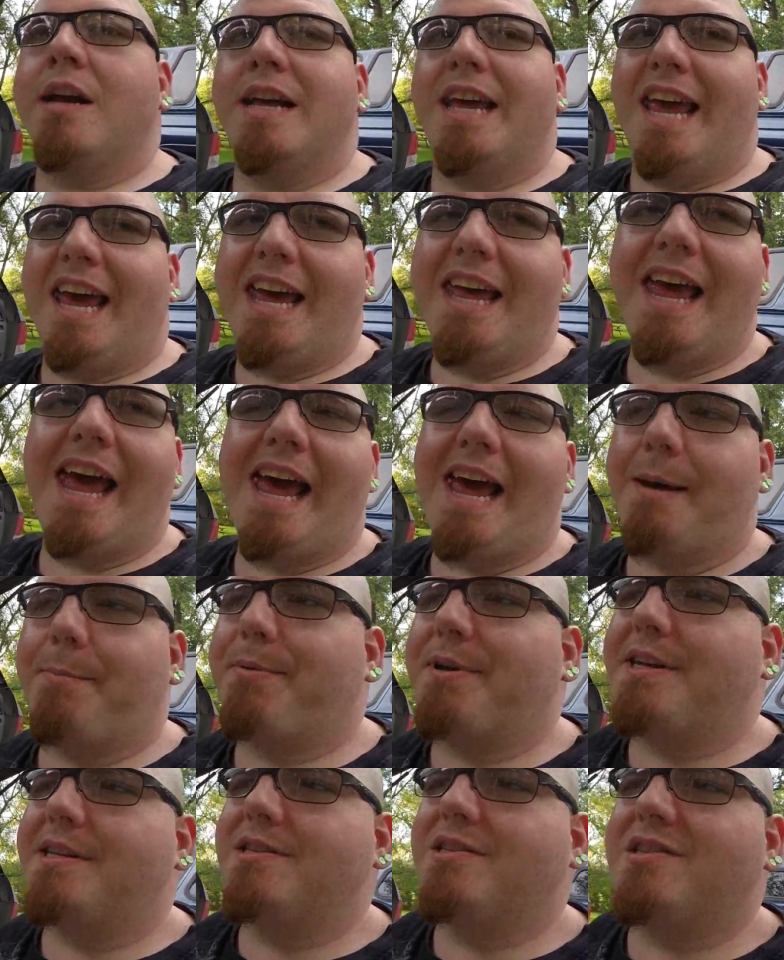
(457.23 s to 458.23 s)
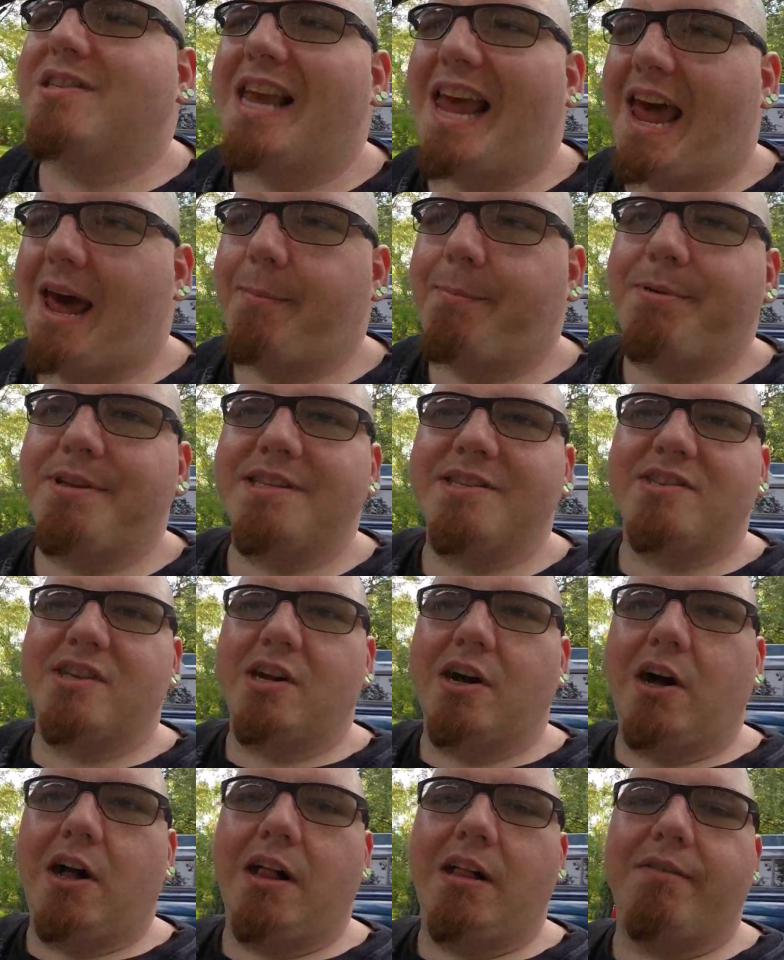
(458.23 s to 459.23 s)
It happens, happens to
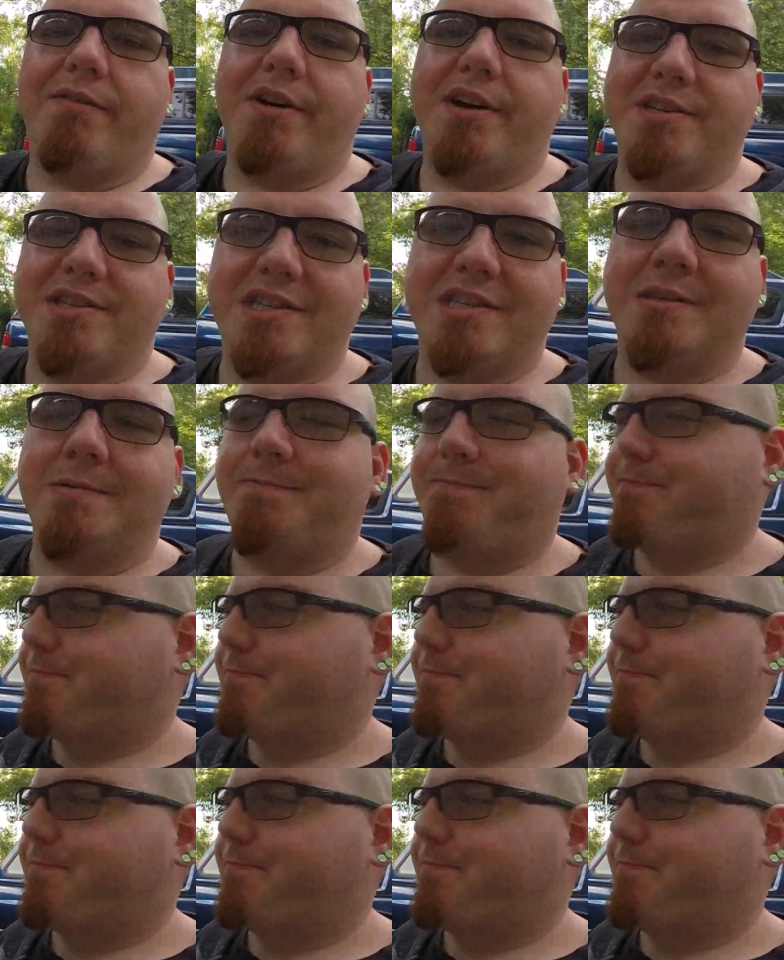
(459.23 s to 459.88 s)
all of us.